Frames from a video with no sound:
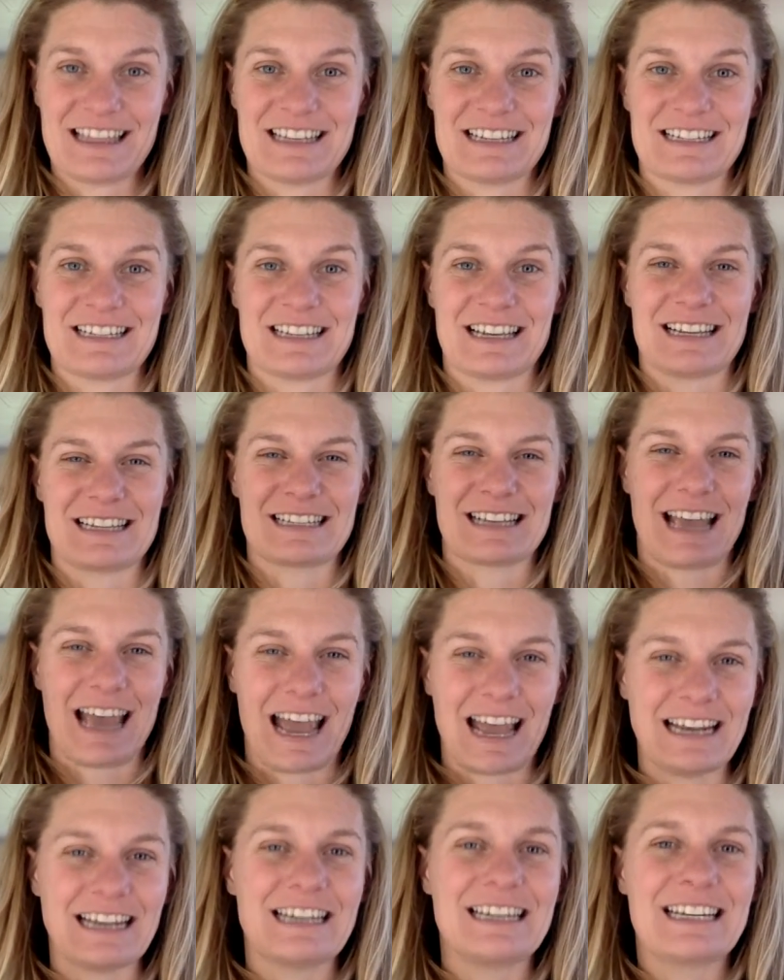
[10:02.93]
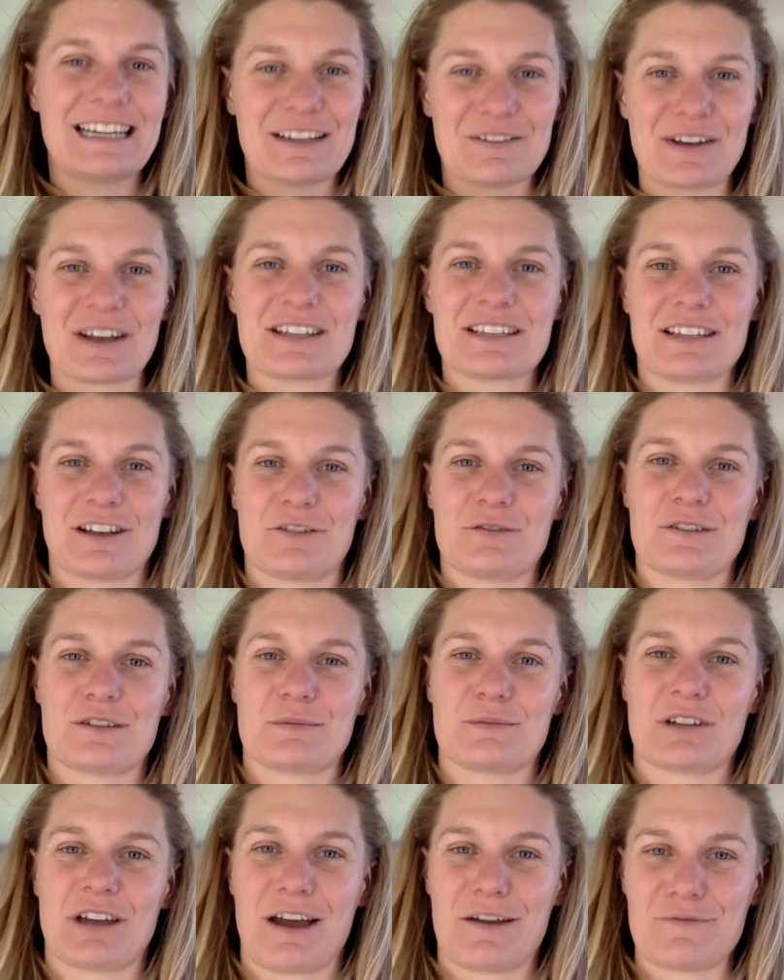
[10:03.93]
these things and give ourselves
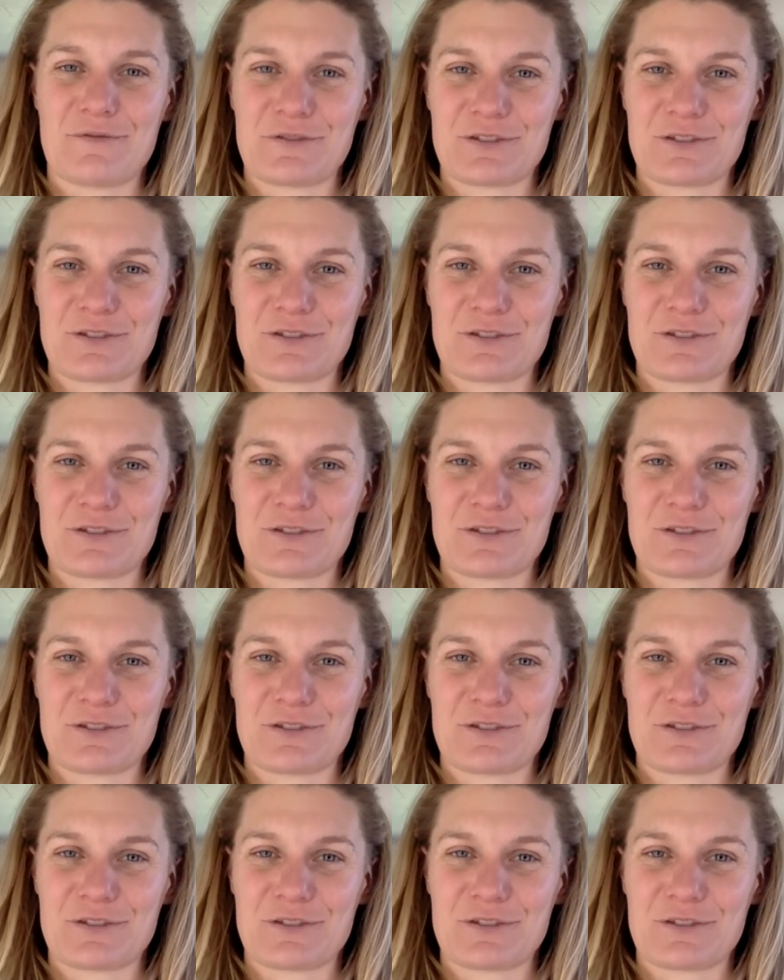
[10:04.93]
some time